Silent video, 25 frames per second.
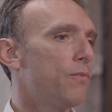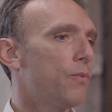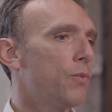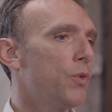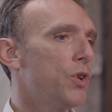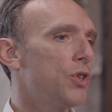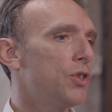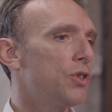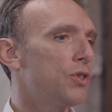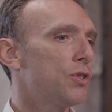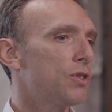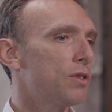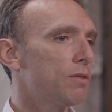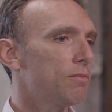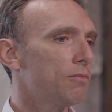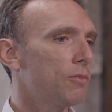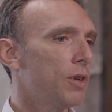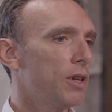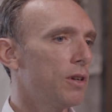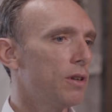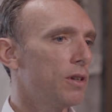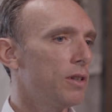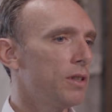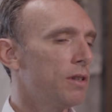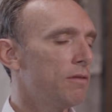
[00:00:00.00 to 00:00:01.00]
We just
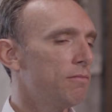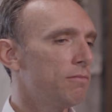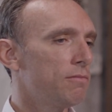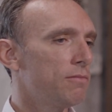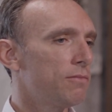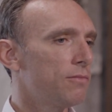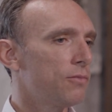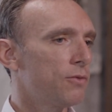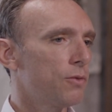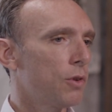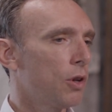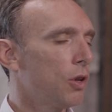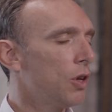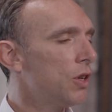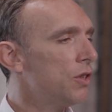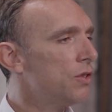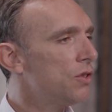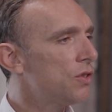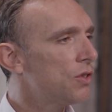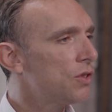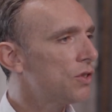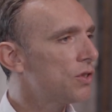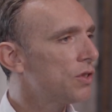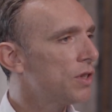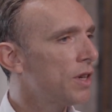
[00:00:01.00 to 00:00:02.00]
went in for
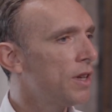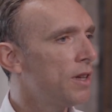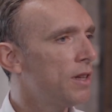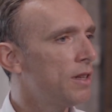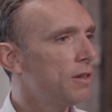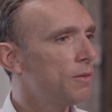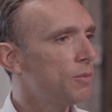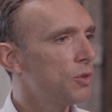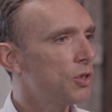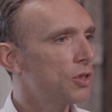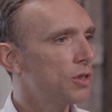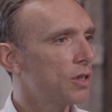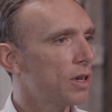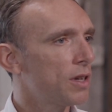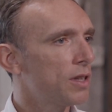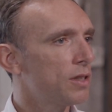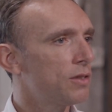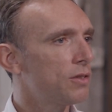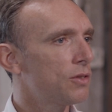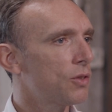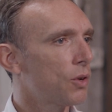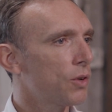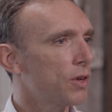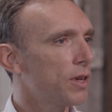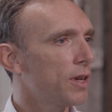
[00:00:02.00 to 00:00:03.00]
lunch and we
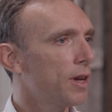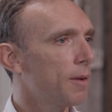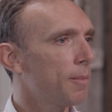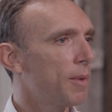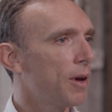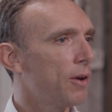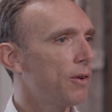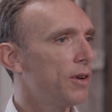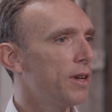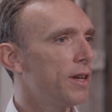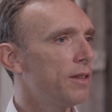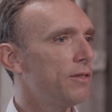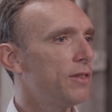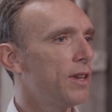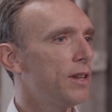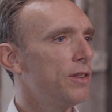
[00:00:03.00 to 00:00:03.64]
started talking about it.